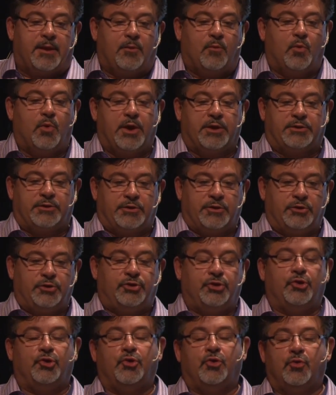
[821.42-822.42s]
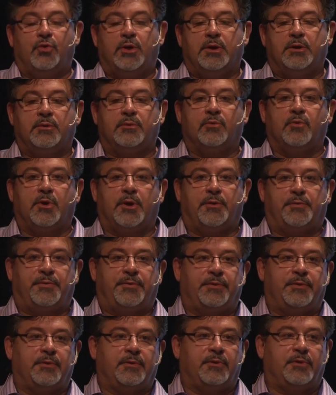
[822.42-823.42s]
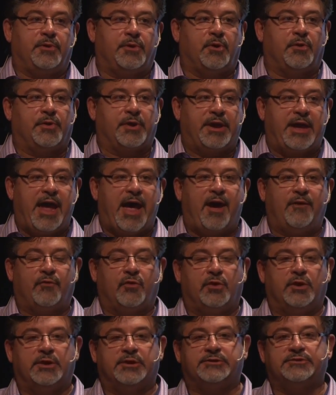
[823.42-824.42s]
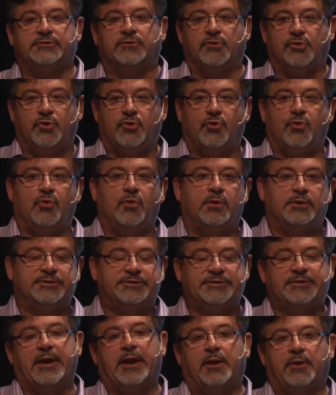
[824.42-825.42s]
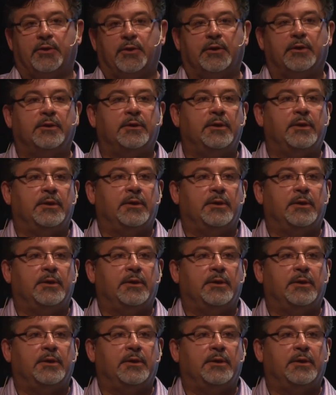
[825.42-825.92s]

what to do with the cavernous new cellar